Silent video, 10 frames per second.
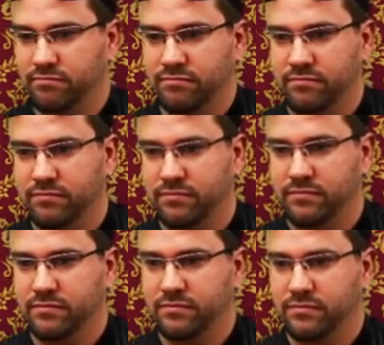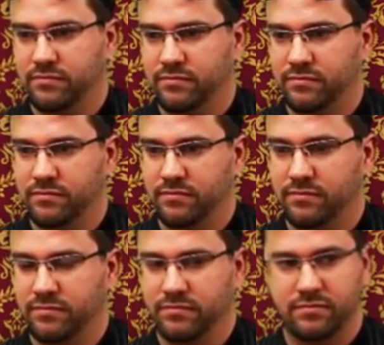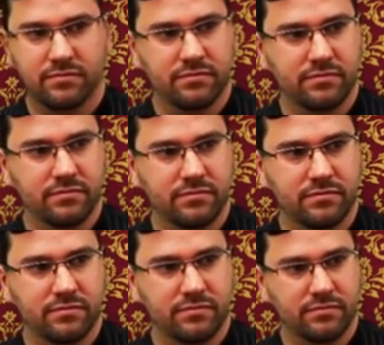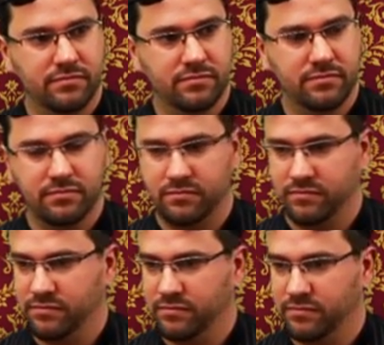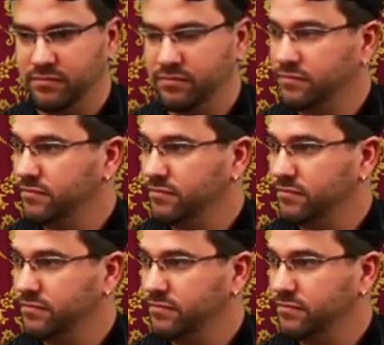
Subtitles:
(not speaking)